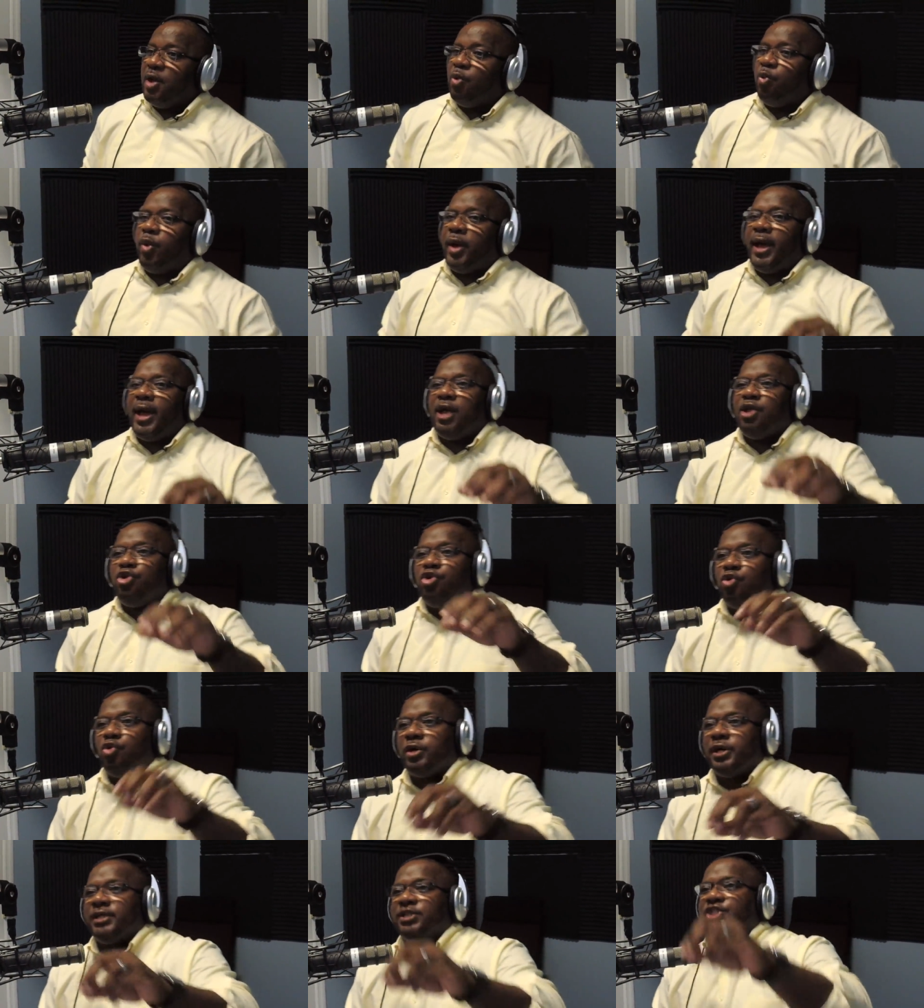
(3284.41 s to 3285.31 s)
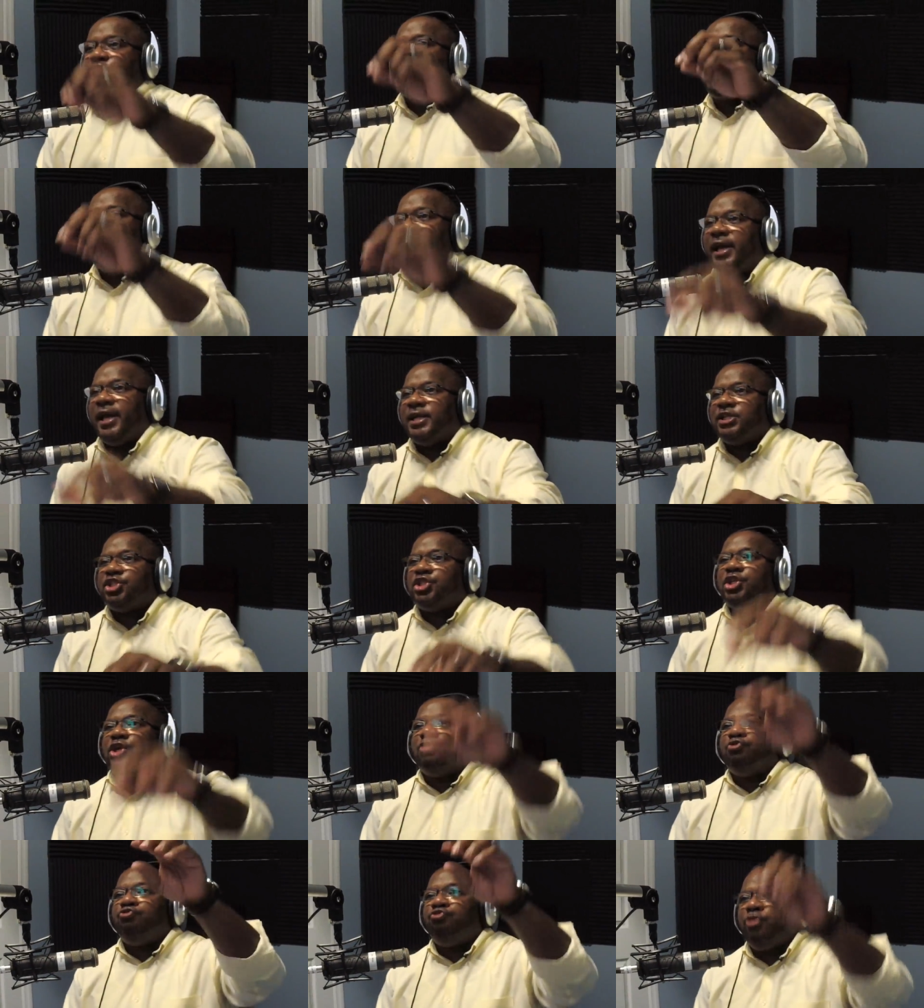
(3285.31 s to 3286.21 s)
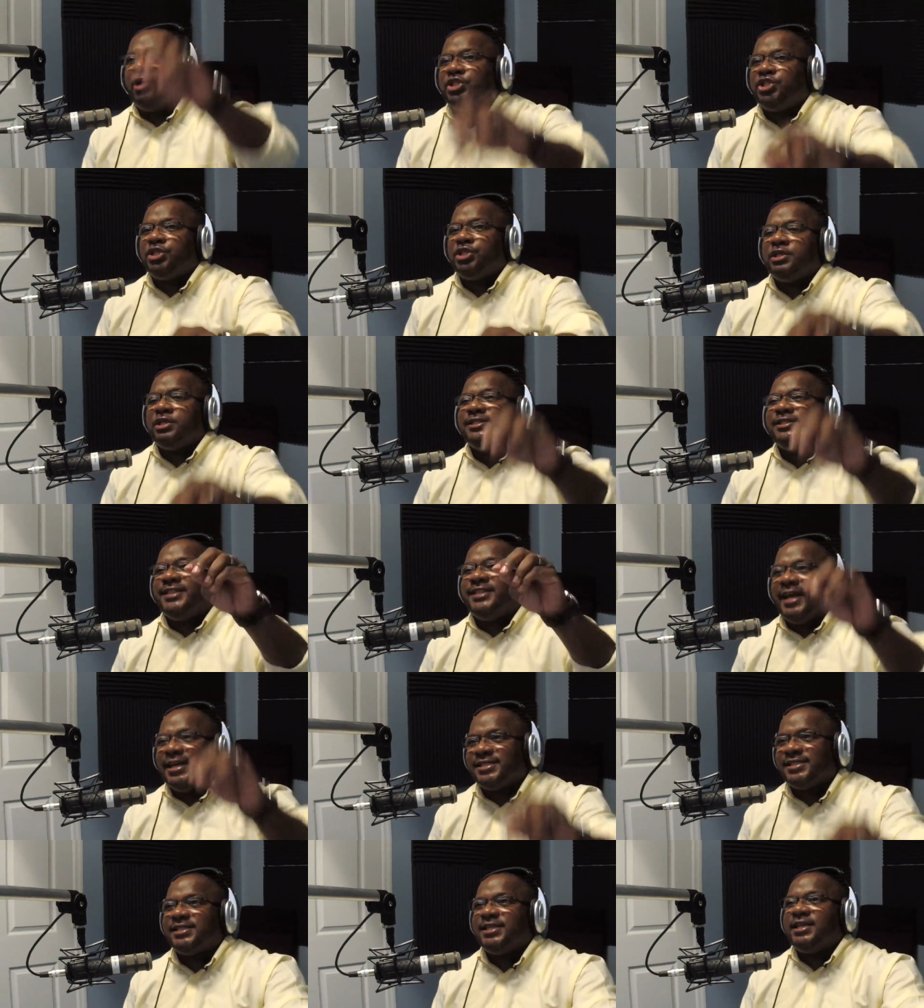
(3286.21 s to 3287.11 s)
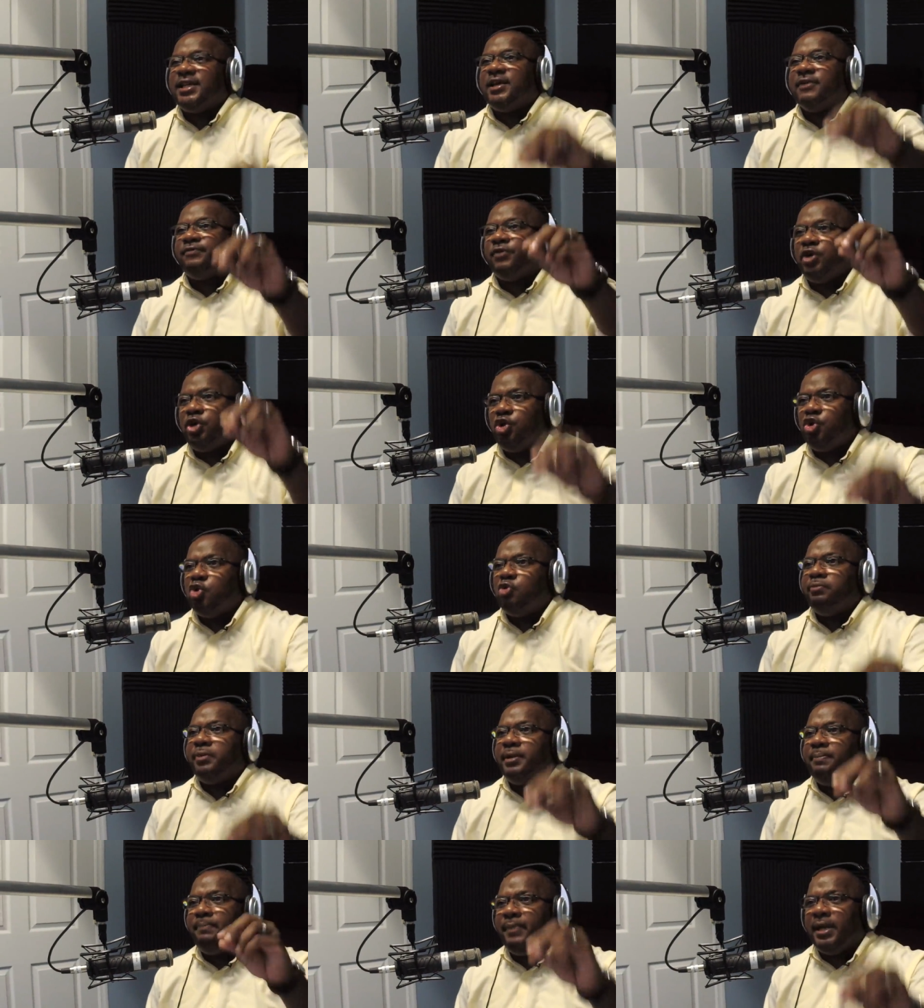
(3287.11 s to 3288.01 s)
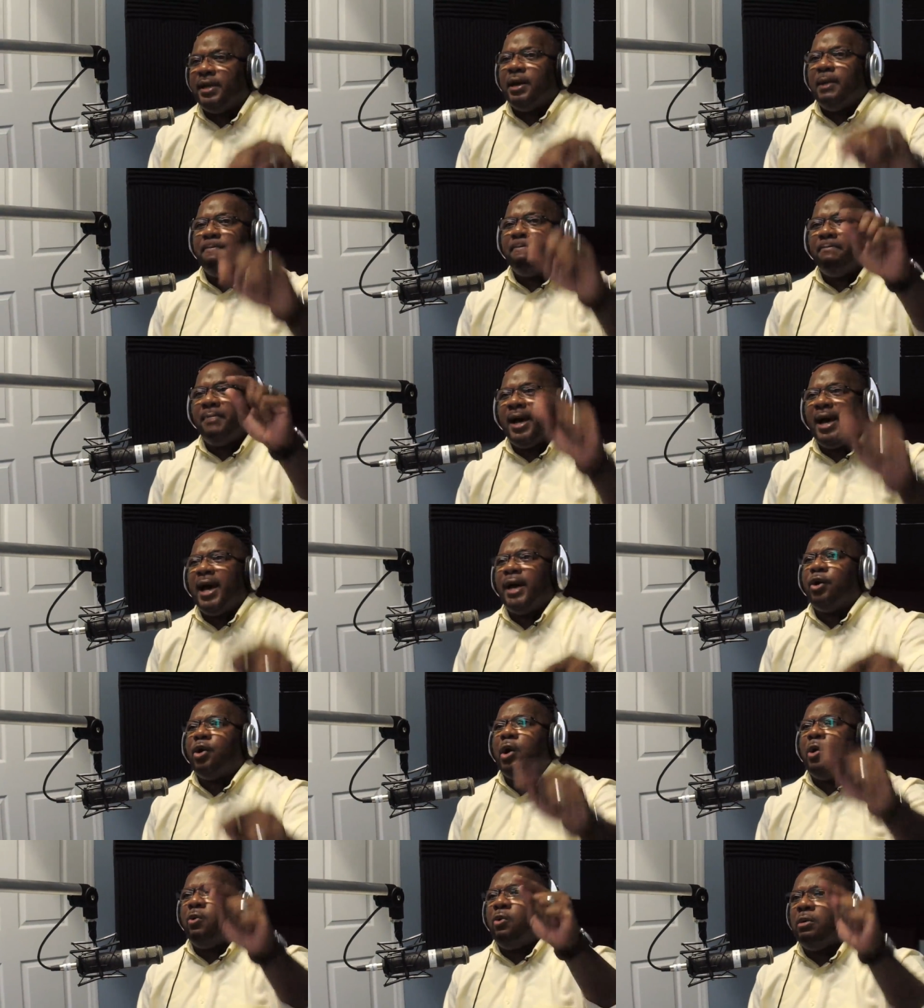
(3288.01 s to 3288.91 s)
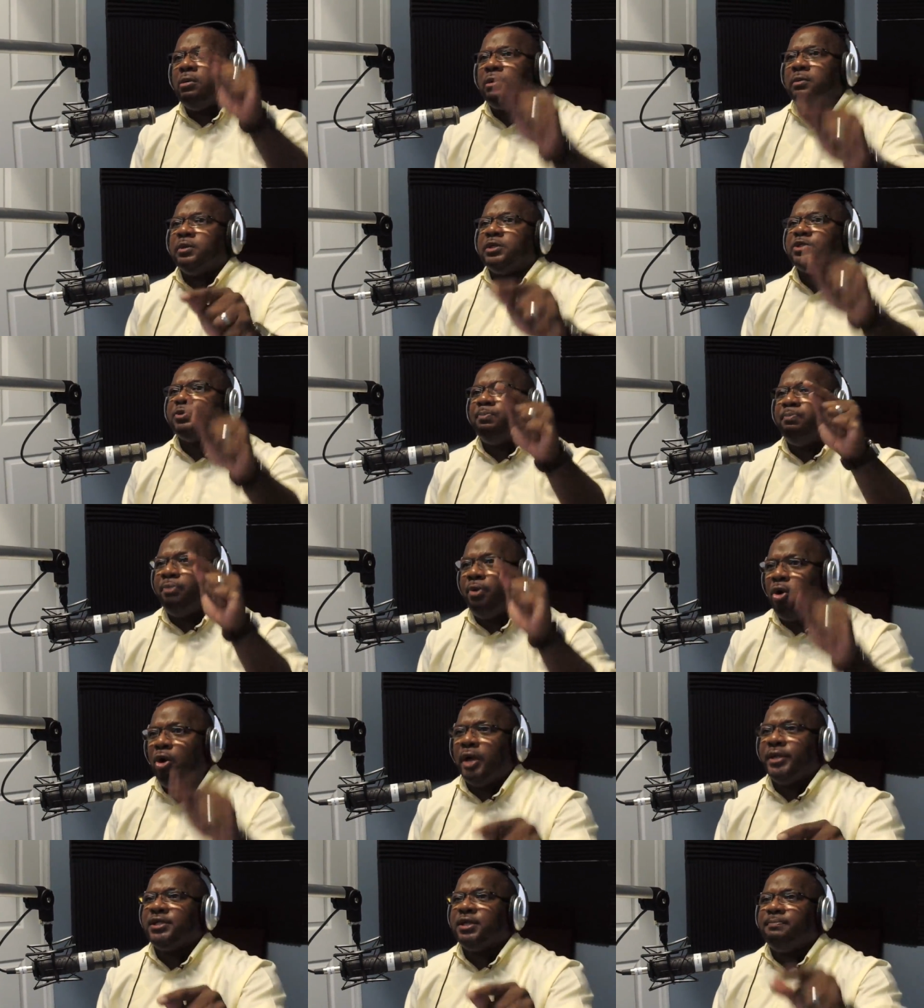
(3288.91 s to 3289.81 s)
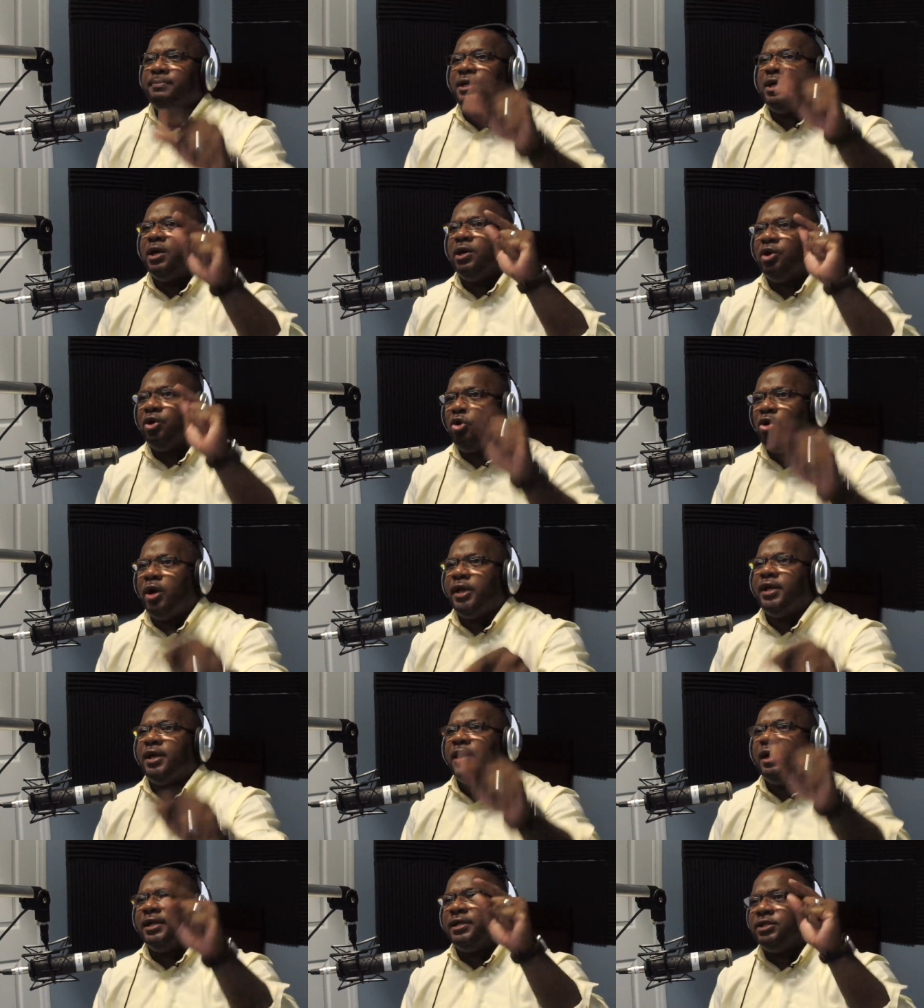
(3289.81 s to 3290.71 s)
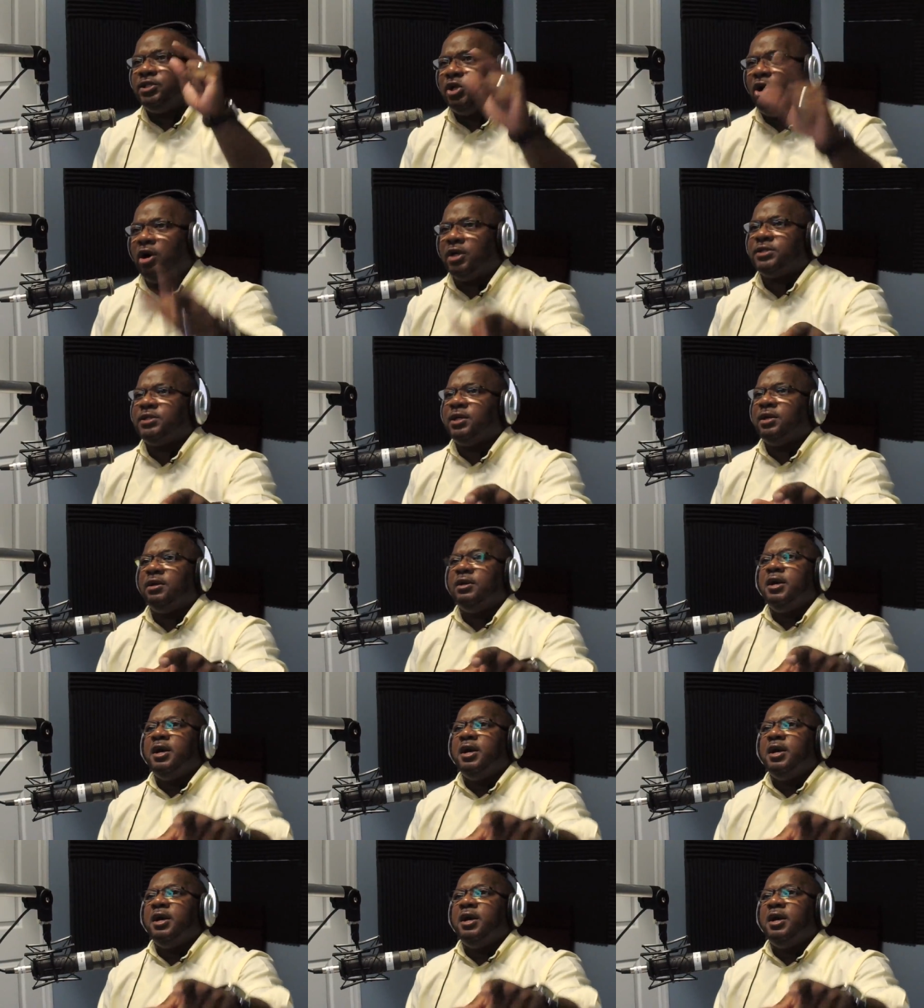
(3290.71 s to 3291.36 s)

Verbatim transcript: Where you could change the original destiny of a human being. A man or a woman was born to be a lawyer, a doctor,